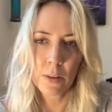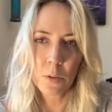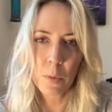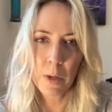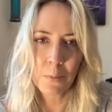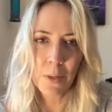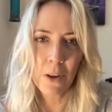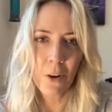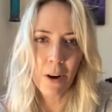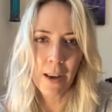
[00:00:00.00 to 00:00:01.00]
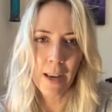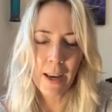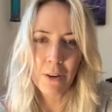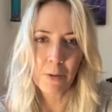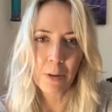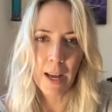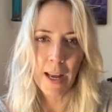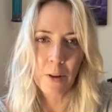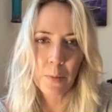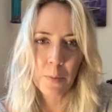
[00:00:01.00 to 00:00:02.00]
you might be crying out for
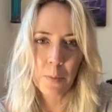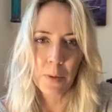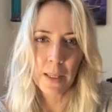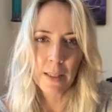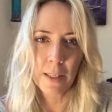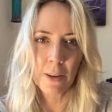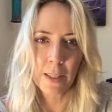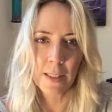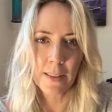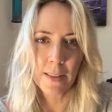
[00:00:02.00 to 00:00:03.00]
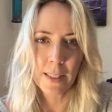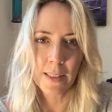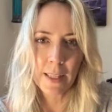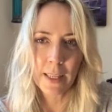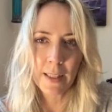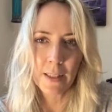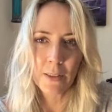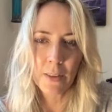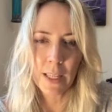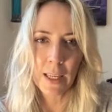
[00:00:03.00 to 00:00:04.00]
help, but it's like this
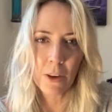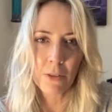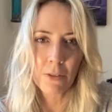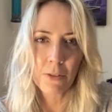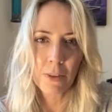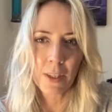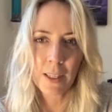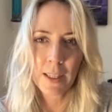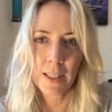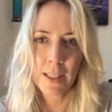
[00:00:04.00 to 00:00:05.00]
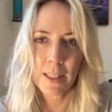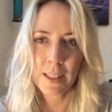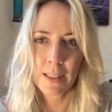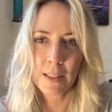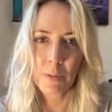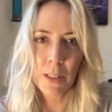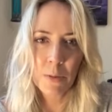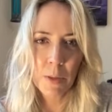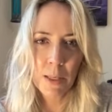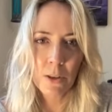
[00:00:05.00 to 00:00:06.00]
feeling of
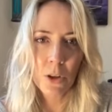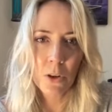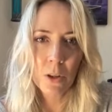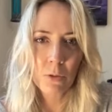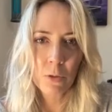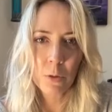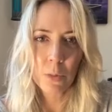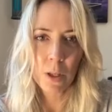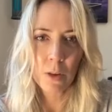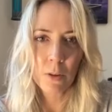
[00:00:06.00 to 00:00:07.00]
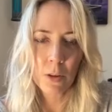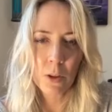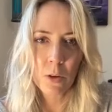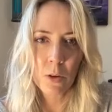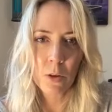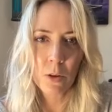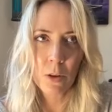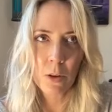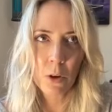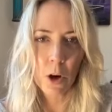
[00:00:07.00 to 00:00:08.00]
something's being stolen from you, your
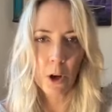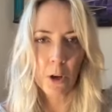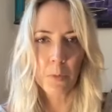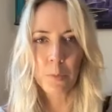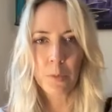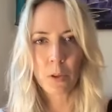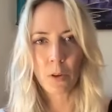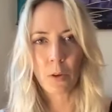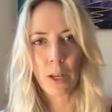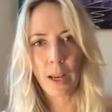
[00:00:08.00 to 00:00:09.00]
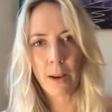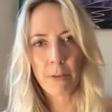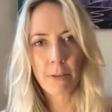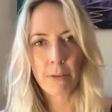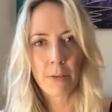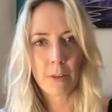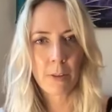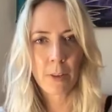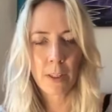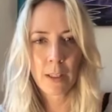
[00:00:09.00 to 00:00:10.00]
hope, your love
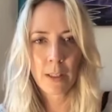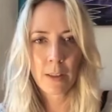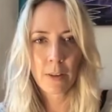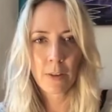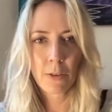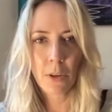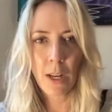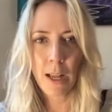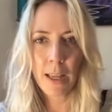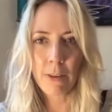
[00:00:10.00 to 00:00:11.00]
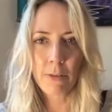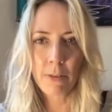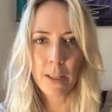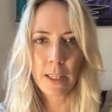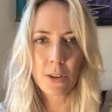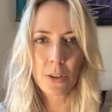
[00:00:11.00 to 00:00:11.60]
for life is